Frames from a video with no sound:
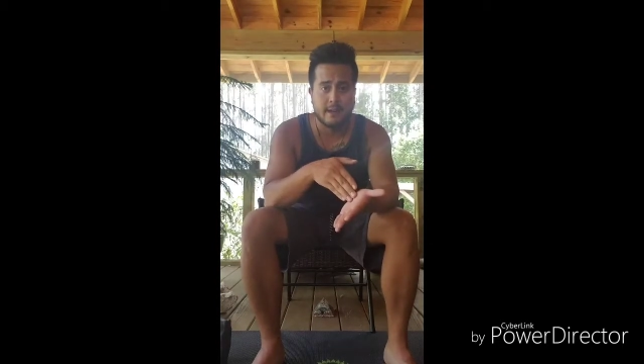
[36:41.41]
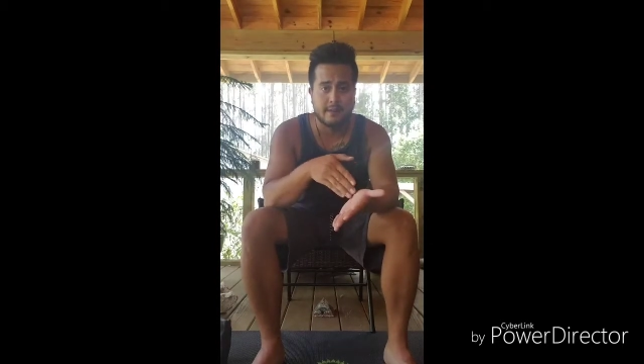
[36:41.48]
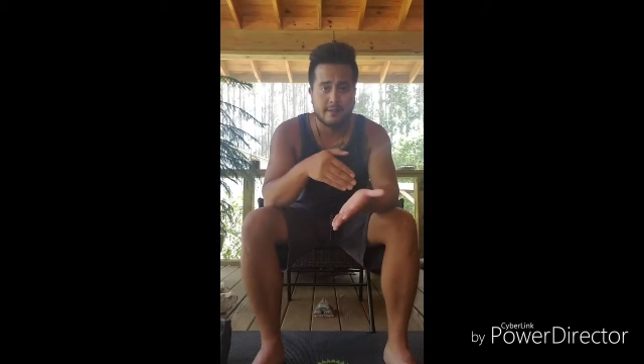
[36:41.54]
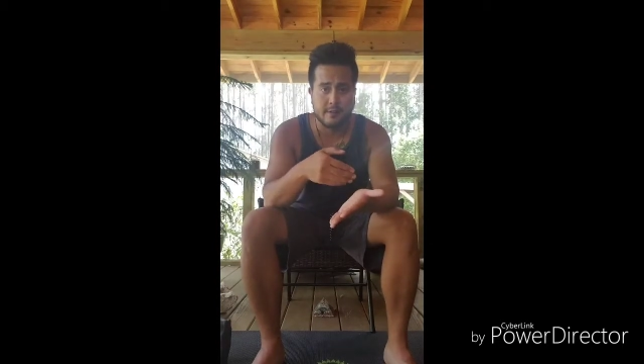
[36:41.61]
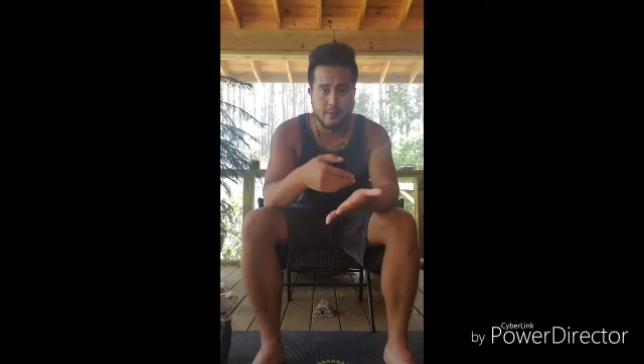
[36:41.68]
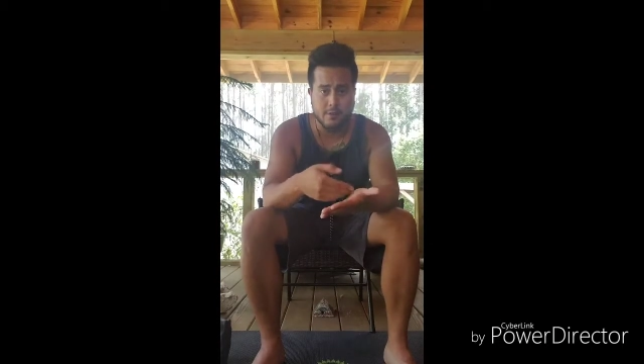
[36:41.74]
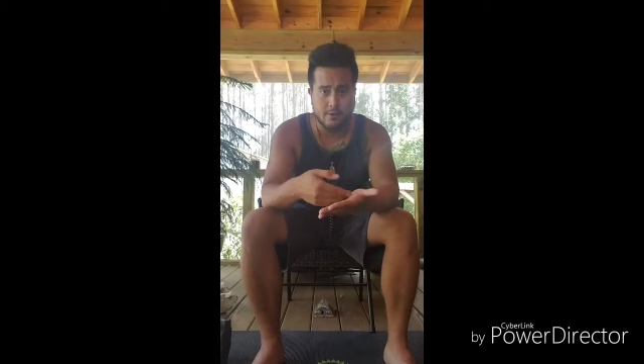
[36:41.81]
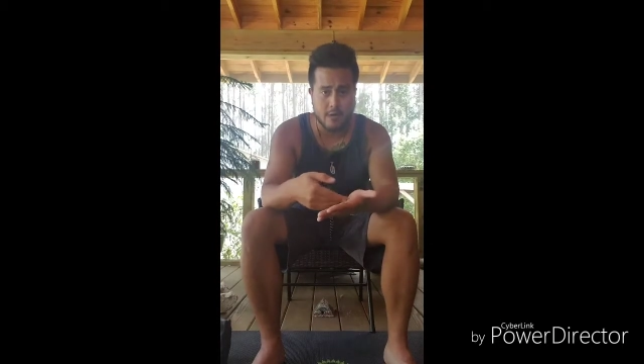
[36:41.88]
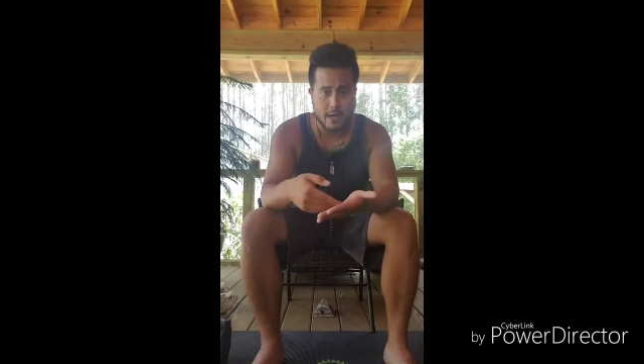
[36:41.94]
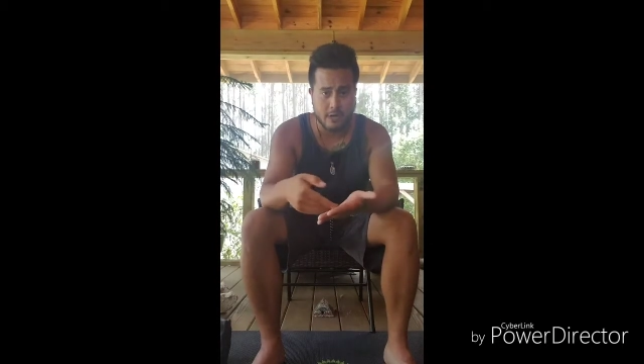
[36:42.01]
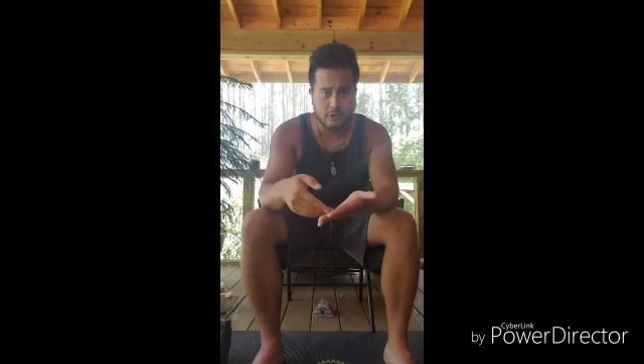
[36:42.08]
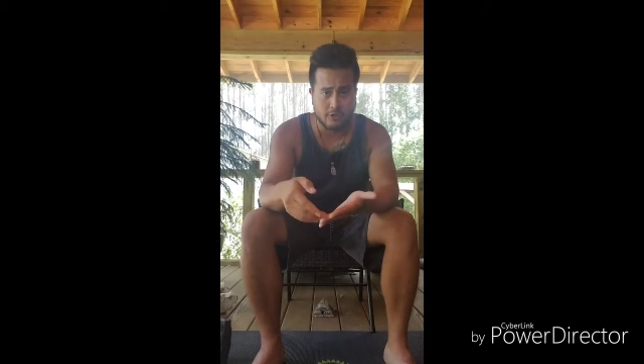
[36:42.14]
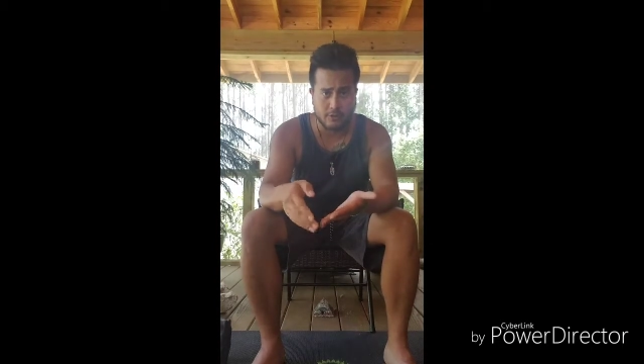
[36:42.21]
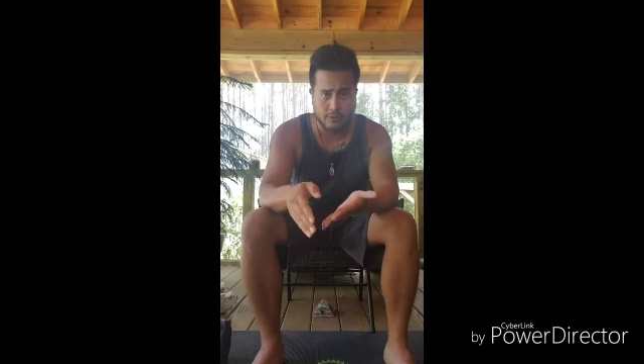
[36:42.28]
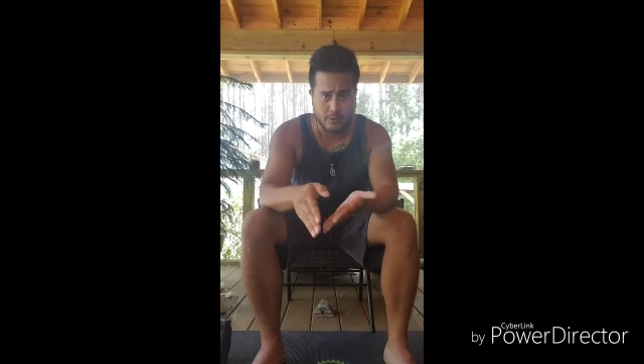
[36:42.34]
as though you're
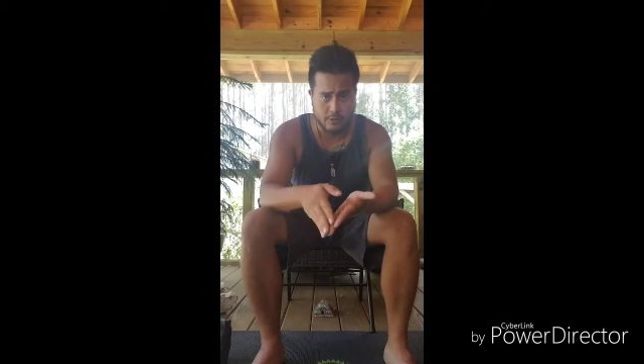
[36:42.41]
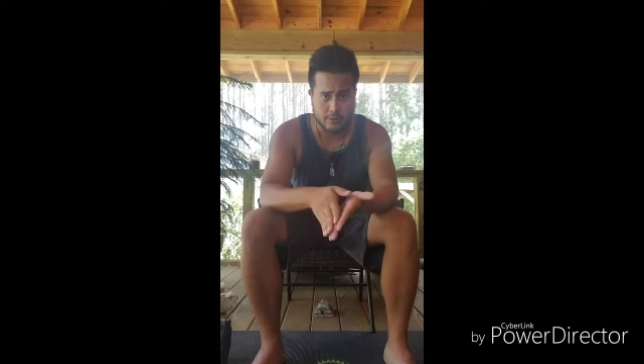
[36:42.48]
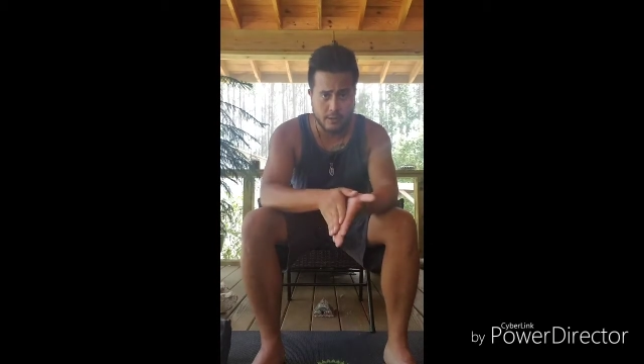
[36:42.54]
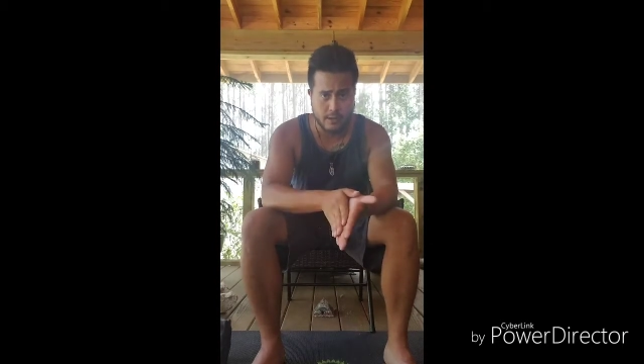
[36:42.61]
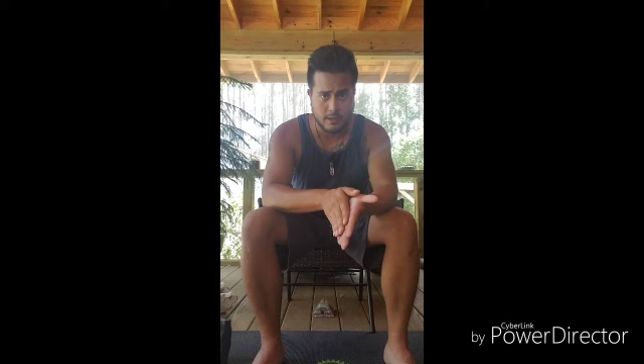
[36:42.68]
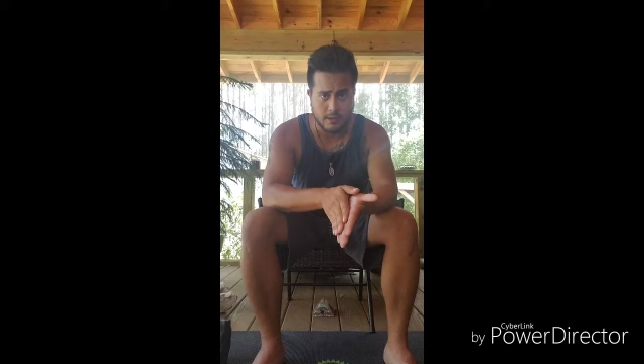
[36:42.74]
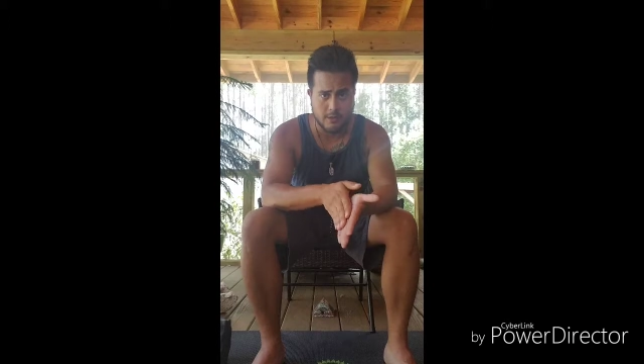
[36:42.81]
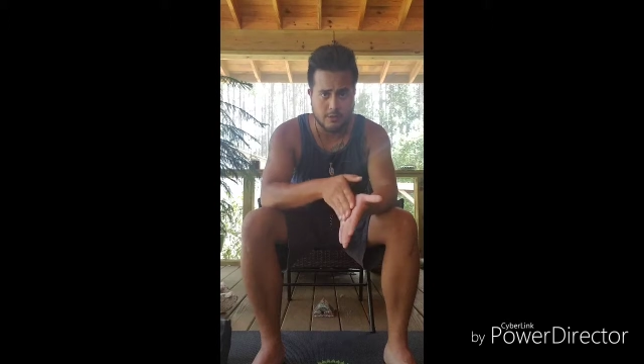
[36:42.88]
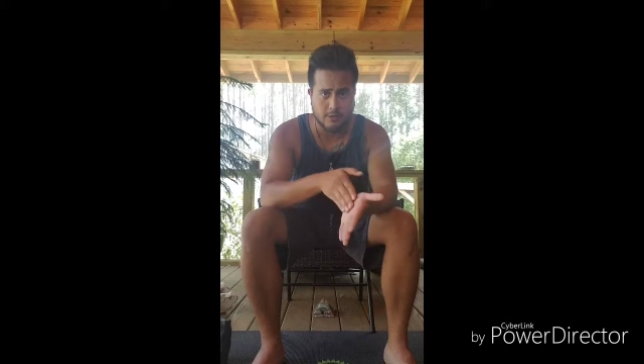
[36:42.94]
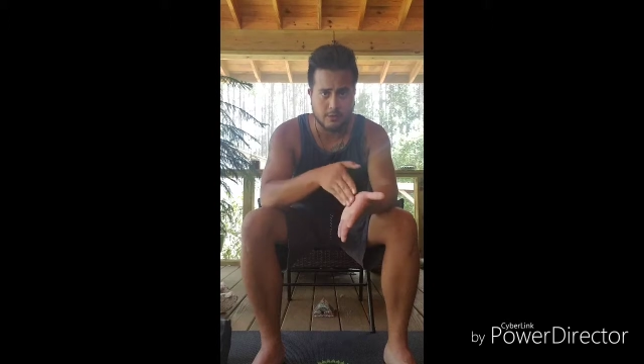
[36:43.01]
actually doing it.